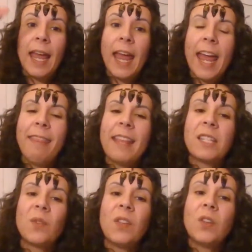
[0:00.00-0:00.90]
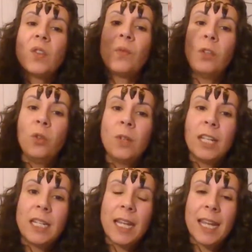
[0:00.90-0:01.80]
And this feels
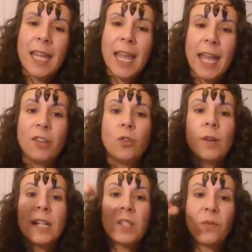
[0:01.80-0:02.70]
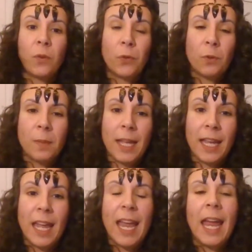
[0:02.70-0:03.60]
fluid and graceful for
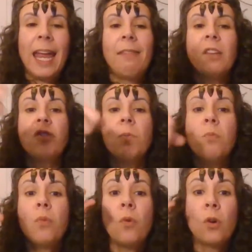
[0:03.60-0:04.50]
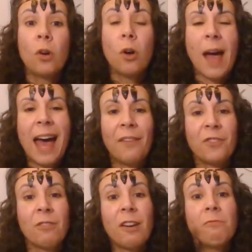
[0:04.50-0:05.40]
me. And then tomorrow,
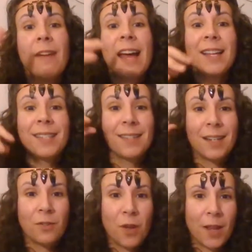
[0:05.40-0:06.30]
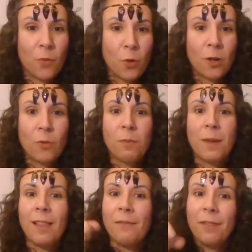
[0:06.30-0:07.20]
after I rest and work with
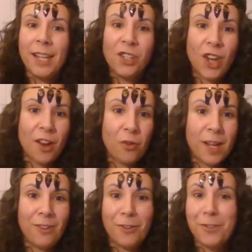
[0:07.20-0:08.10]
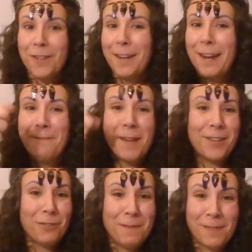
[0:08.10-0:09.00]
my lovely shadow healers on my
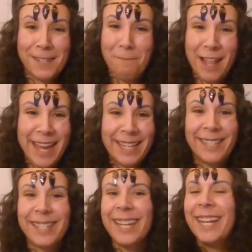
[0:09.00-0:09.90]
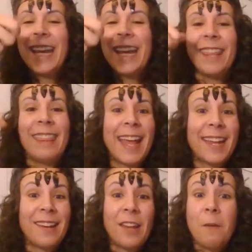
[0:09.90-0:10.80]
dreams planes,
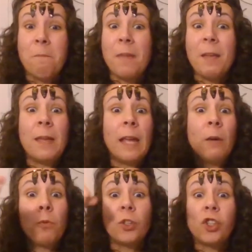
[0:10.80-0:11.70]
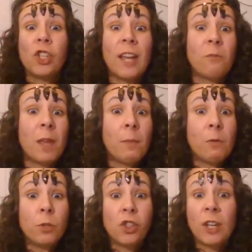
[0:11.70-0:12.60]
then maybe it will shift. Maybe it
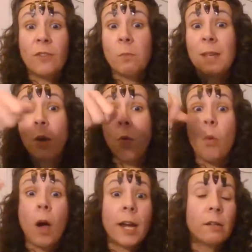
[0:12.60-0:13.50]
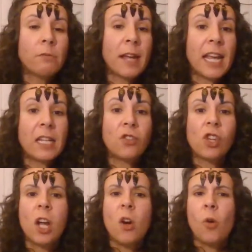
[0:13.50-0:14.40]
will shift and be a wider
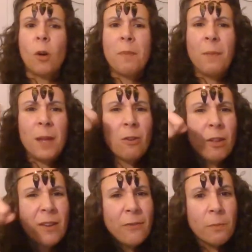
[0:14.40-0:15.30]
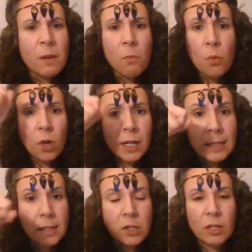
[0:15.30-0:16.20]
range, or maybe it will even be more
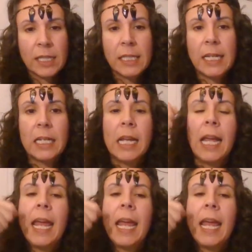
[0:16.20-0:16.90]
constricted.